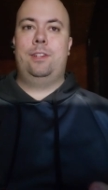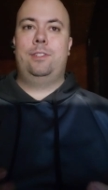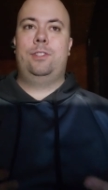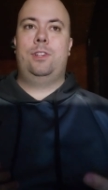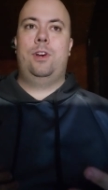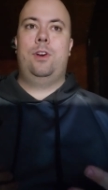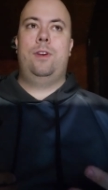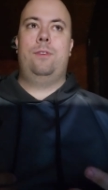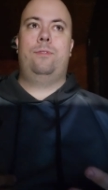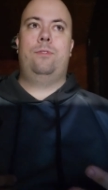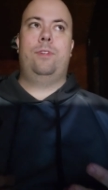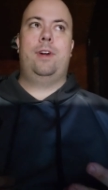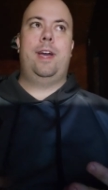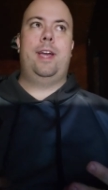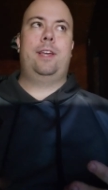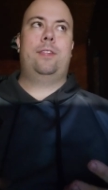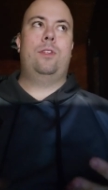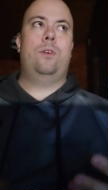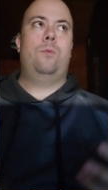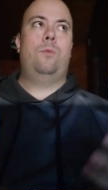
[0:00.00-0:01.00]
So if
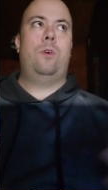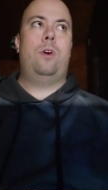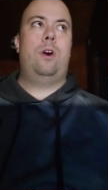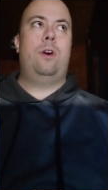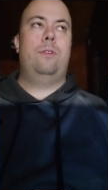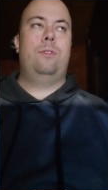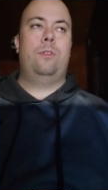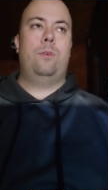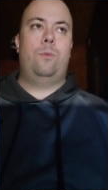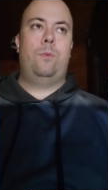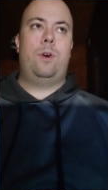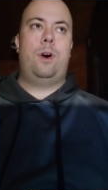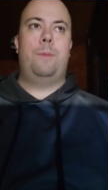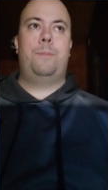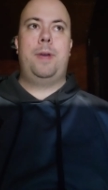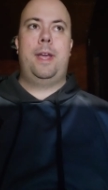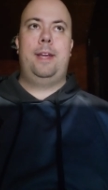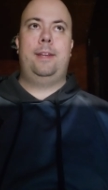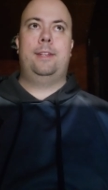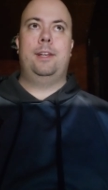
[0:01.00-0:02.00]
like the wall
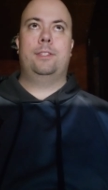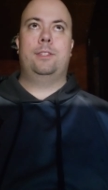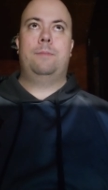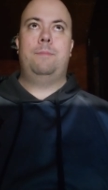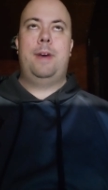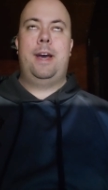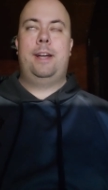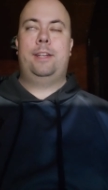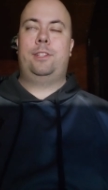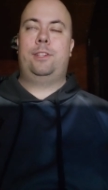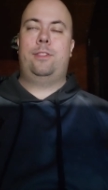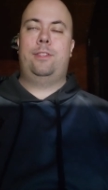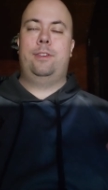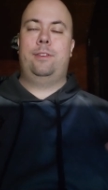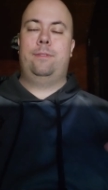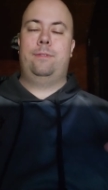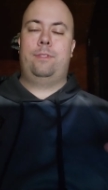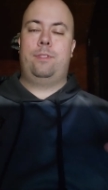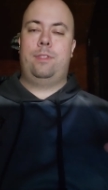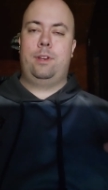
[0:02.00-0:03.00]
paint doesn't match
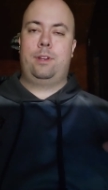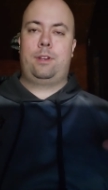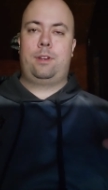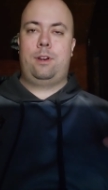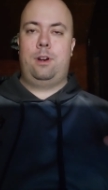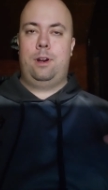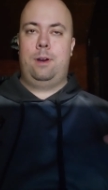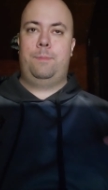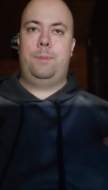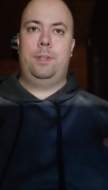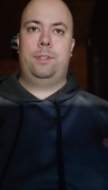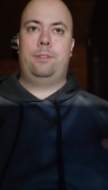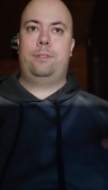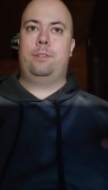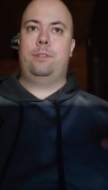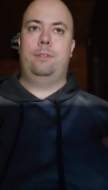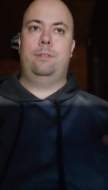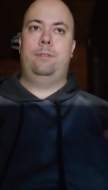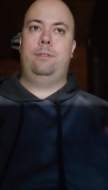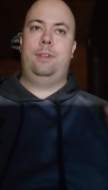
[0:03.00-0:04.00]
the carpets,
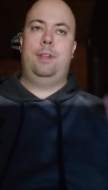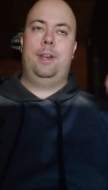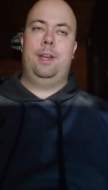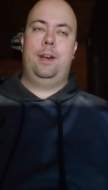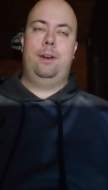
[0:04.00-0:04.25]
we